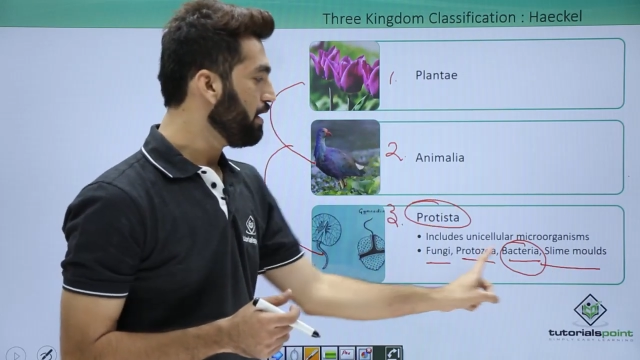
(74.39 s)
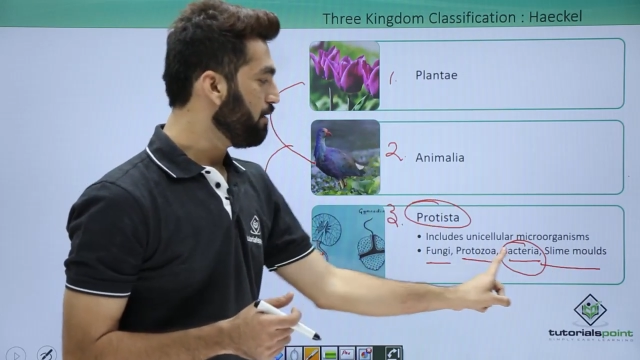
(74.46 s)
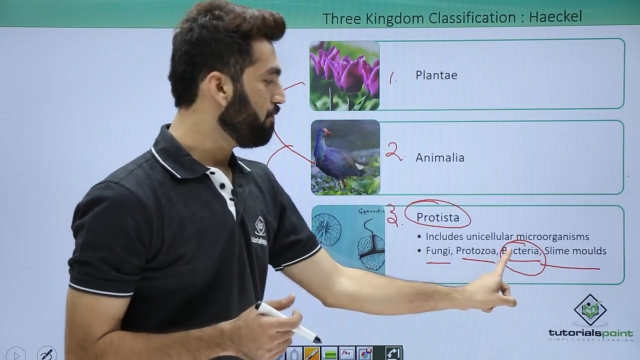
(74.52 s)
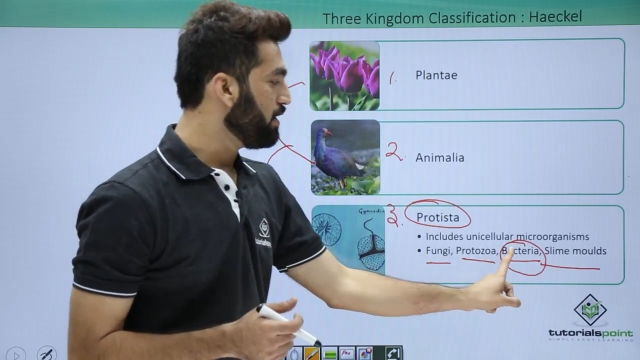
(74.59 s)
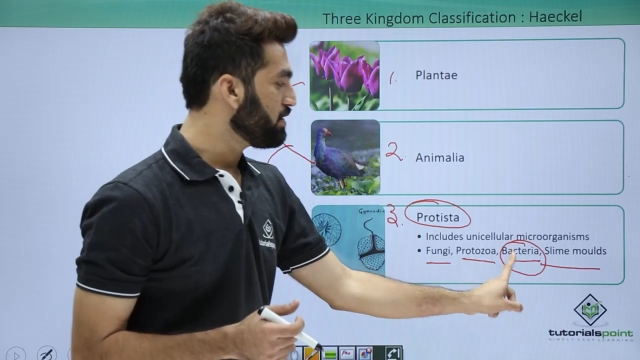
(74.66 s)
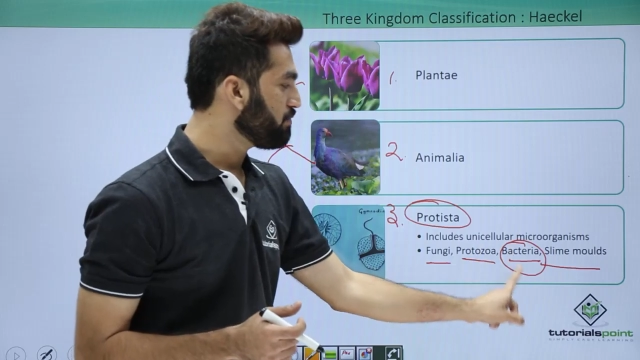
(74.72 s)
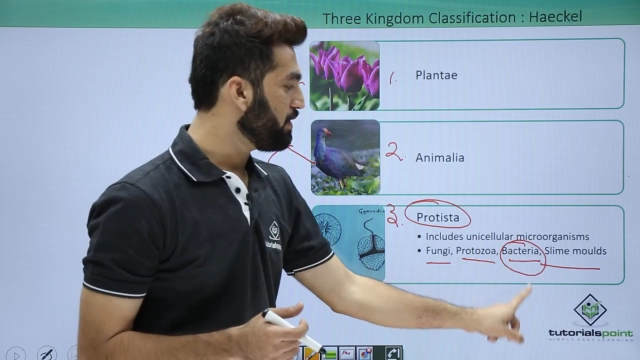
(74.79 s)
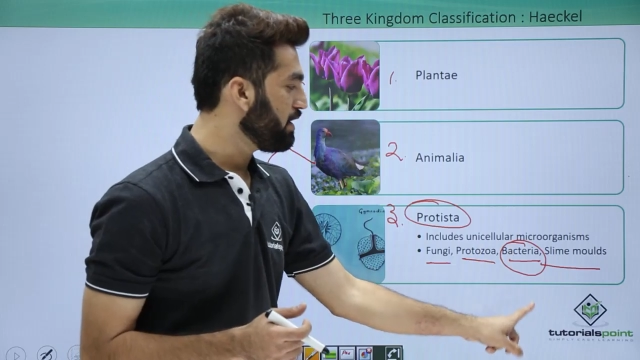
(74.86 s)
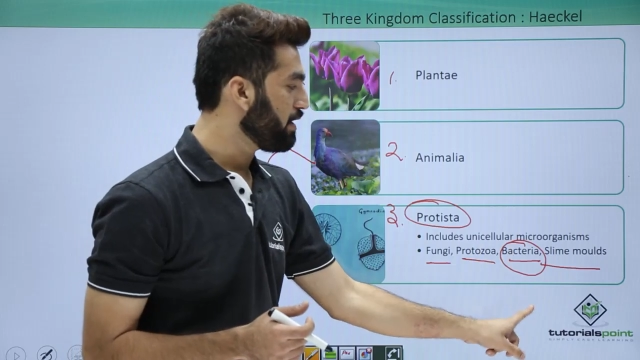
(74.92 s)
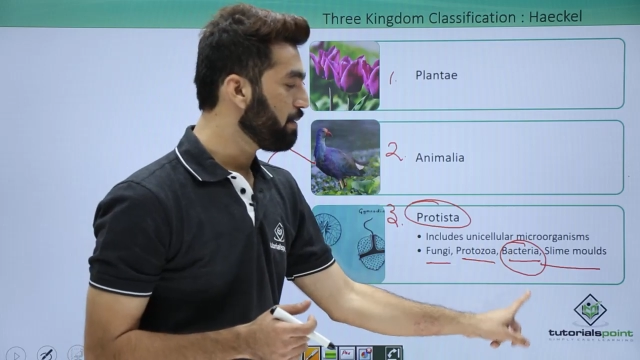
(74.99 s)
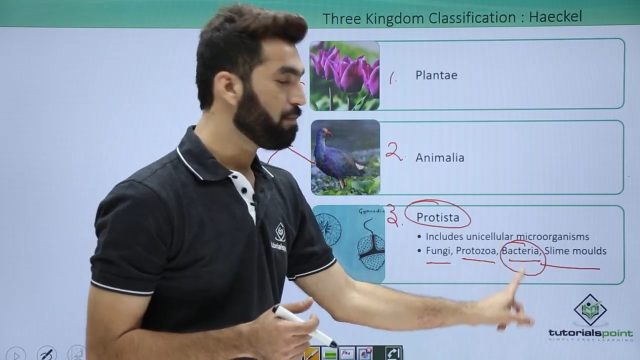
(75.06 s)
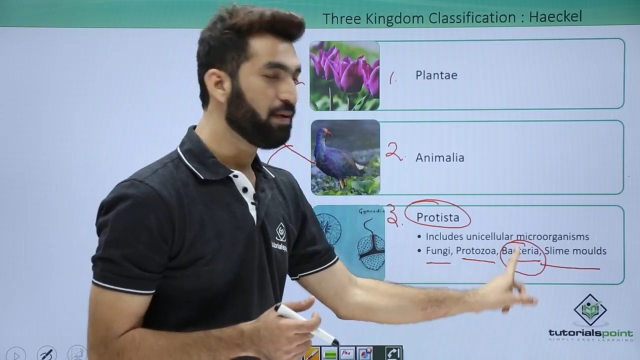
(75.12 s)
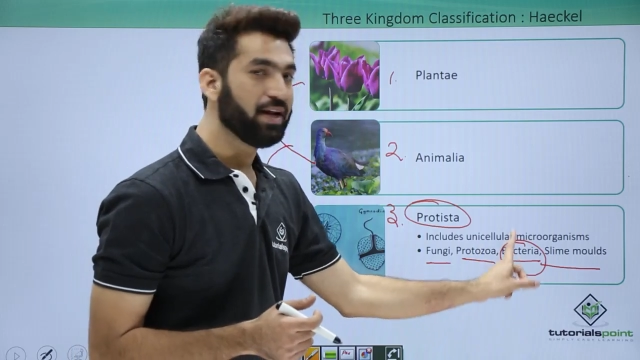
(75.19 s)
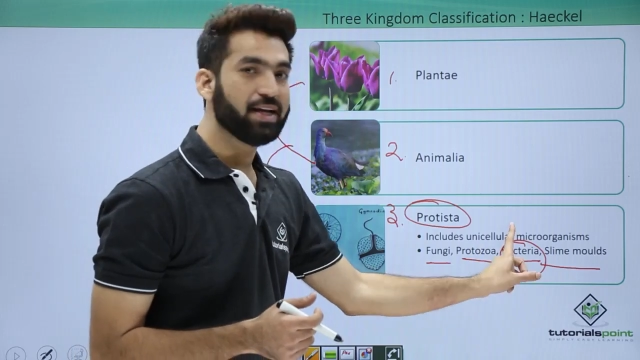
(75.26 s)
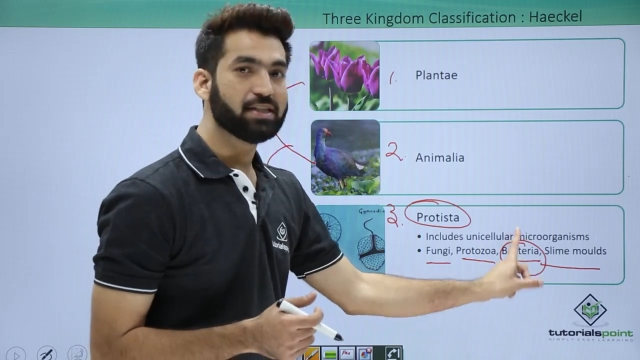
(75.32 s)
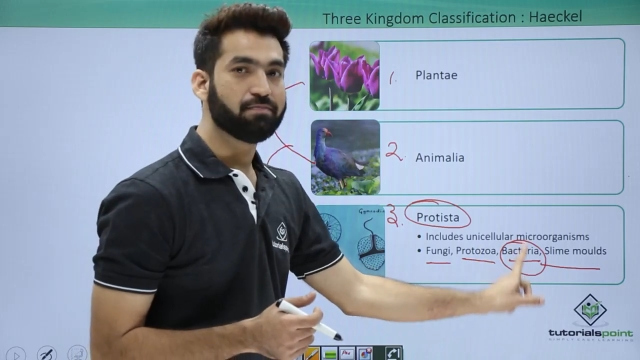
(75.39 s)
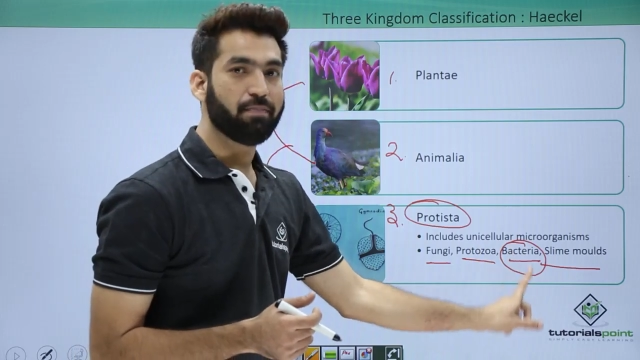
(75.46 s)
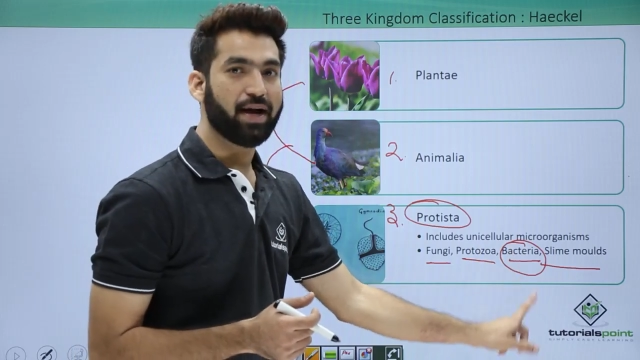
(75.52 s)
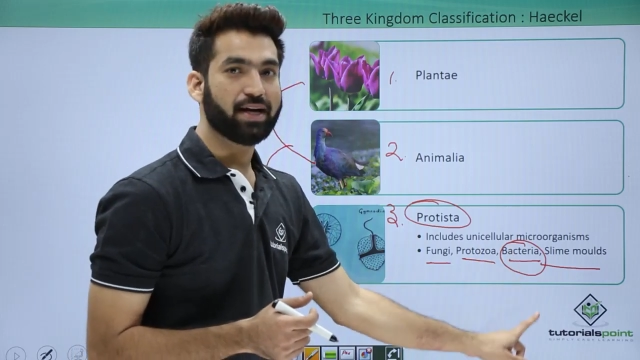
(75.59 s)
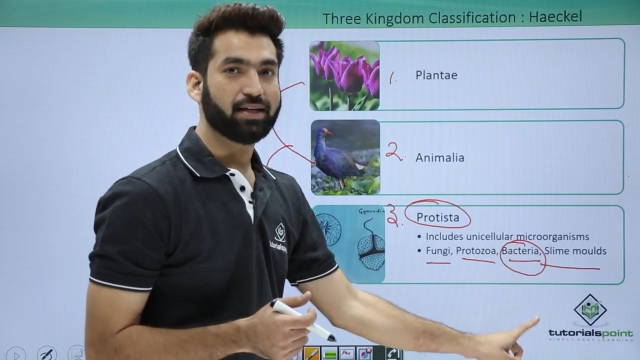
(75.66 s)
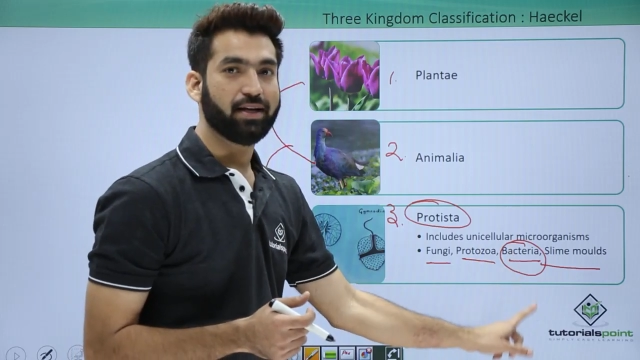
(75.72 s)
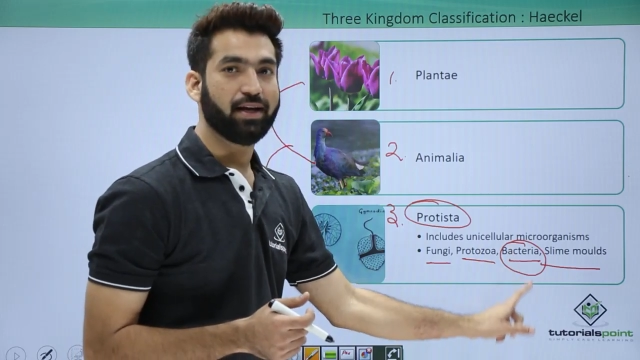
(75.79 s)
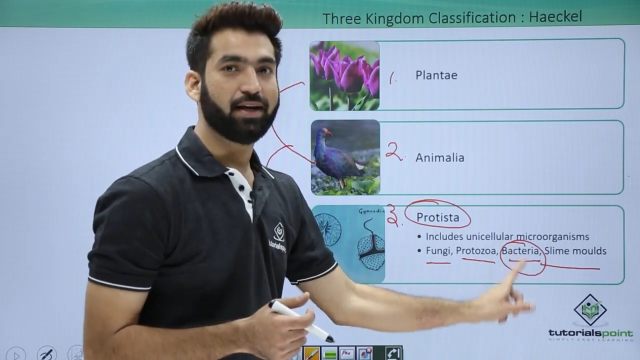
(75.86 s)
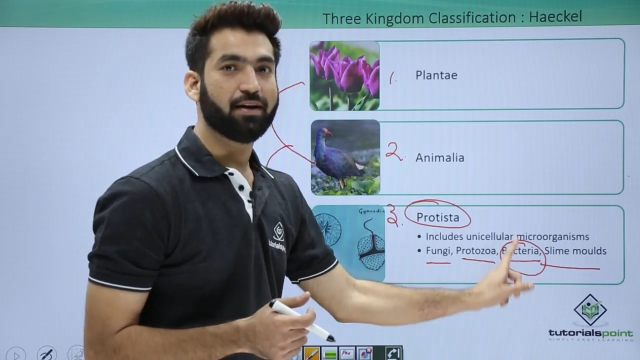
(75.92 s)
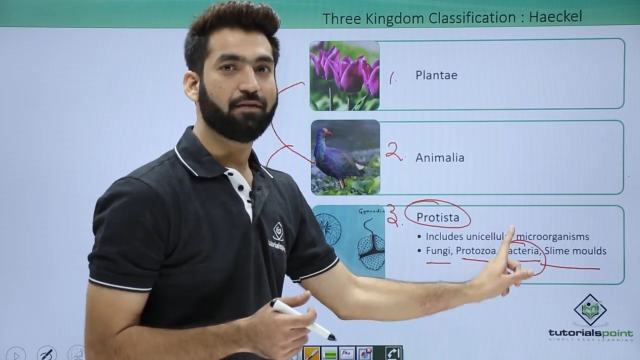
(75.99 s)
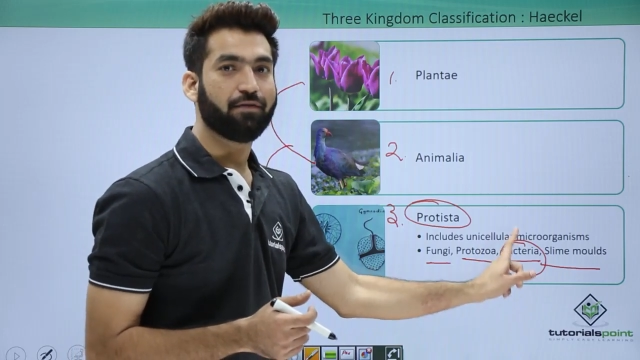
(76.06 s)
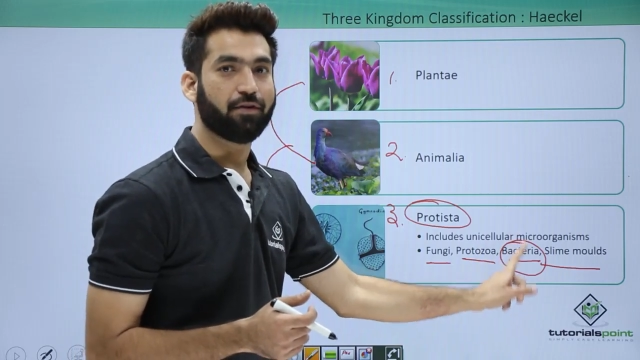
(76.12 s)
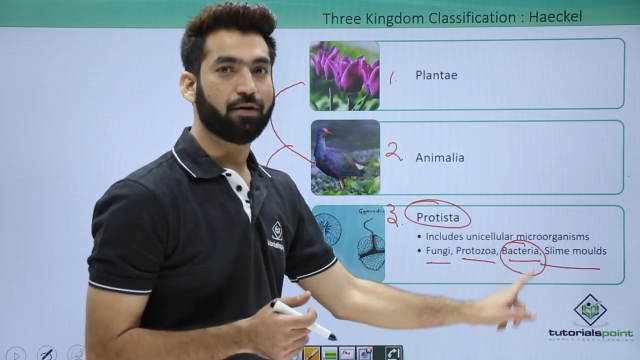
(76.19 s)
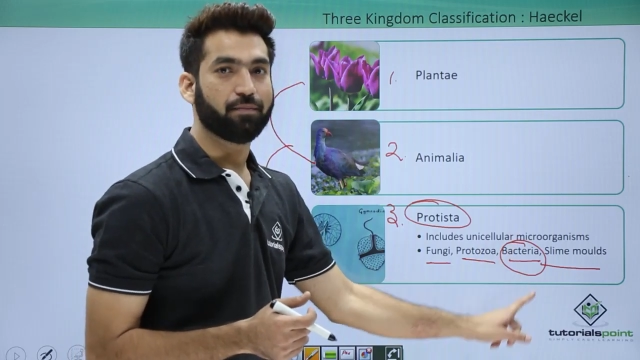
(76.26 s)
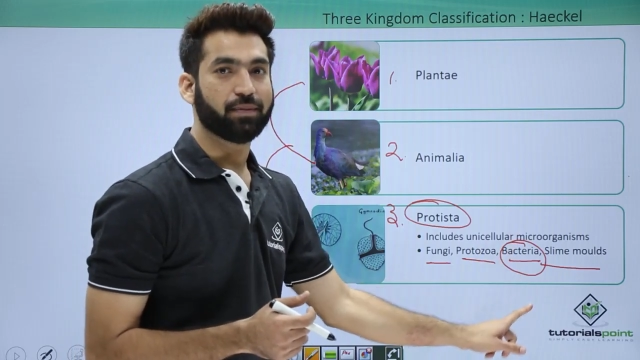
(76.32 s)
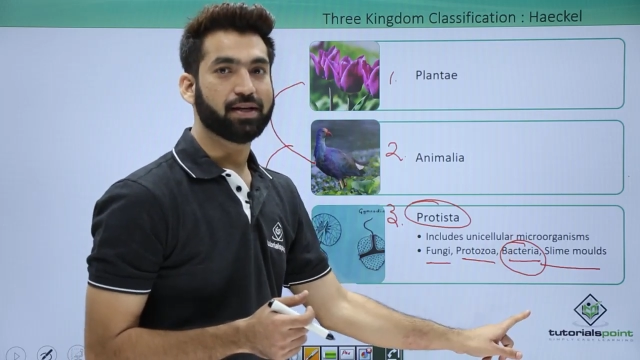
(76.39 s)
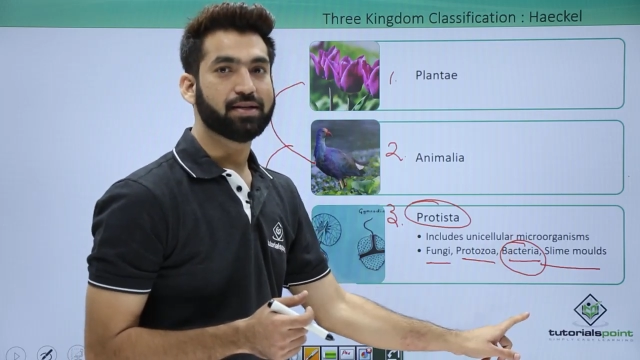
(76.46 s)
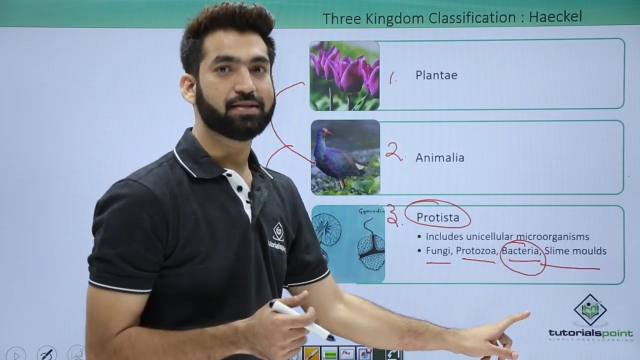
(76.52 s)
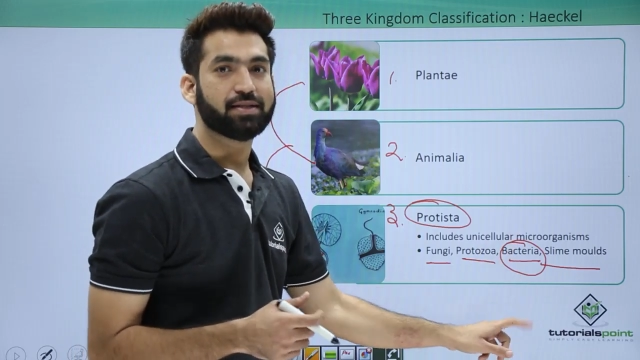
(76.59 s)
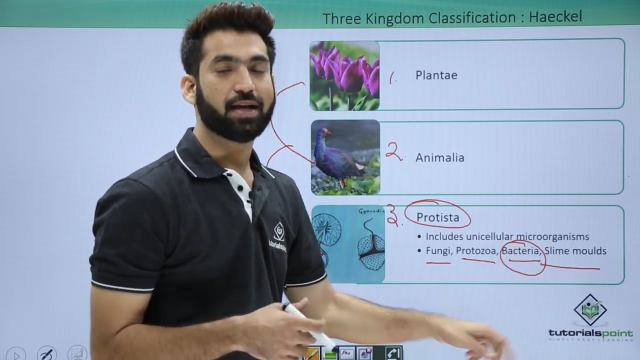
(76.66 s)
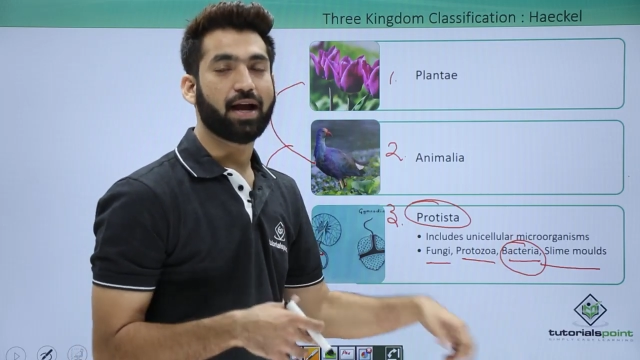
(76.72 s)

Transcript: which will replace bacteria from this